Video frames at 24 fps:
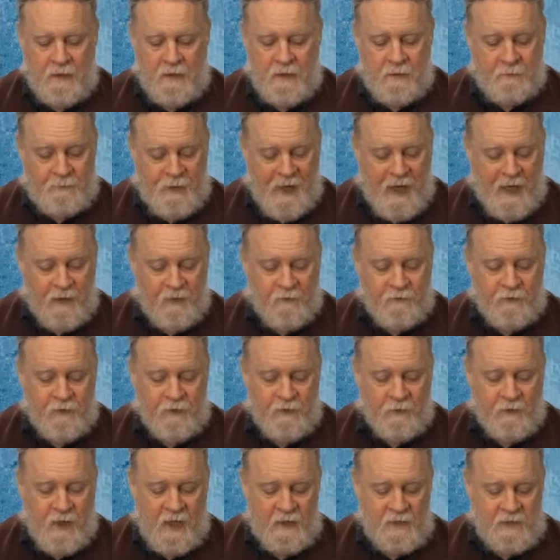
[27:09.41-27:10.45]
The battle for
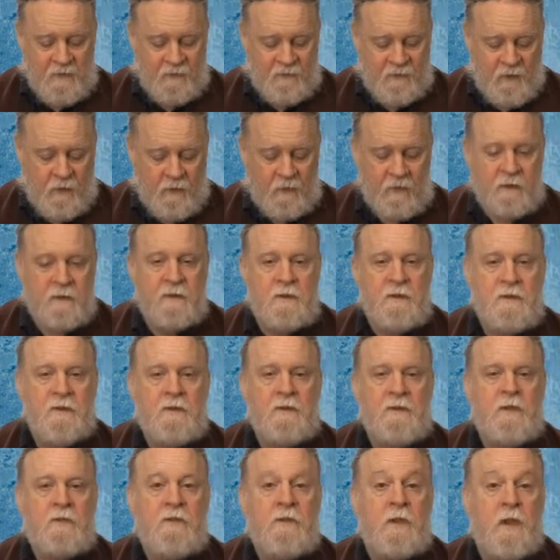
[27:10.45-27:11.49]
the right to vote
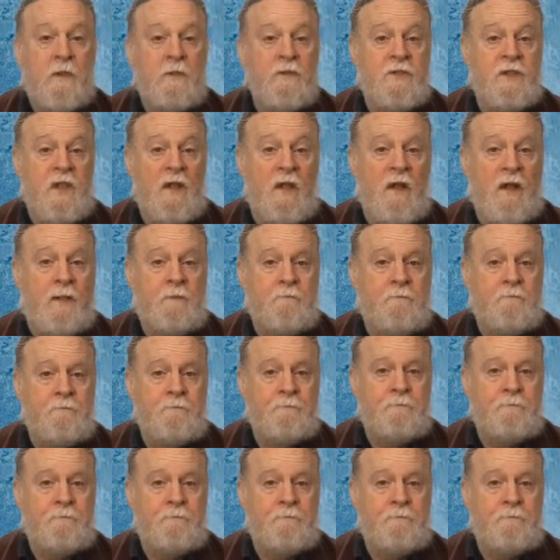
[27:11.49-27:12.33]
goes on.